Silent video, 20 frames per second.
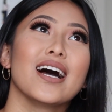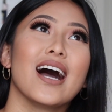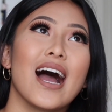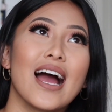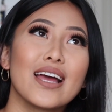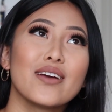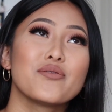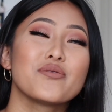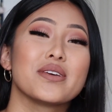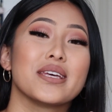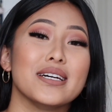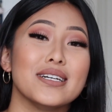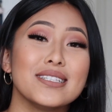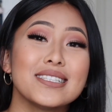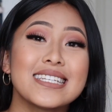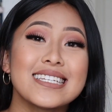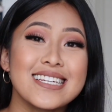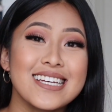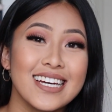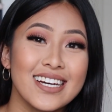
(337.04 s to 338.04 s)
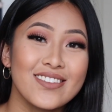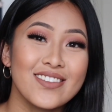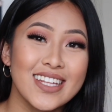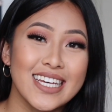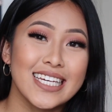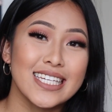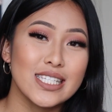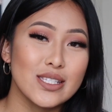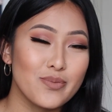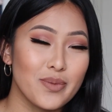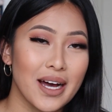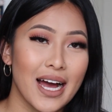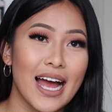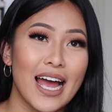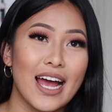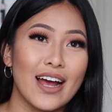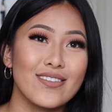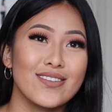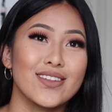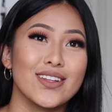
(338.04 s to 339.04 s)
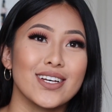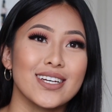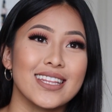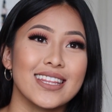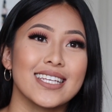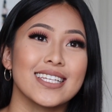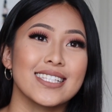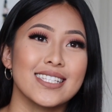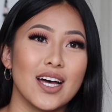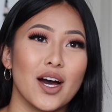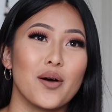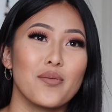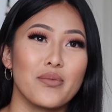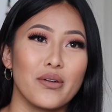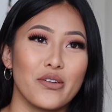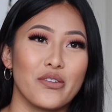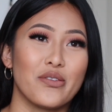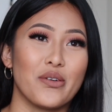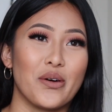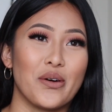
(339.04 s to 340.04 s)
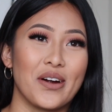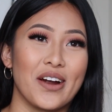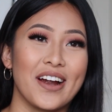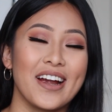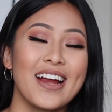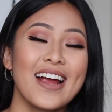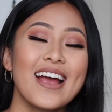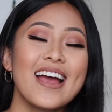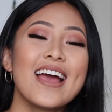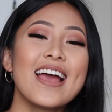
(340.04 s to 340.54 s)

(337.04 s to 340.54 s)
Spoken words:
I'm guilty of this, but I have looked this up before,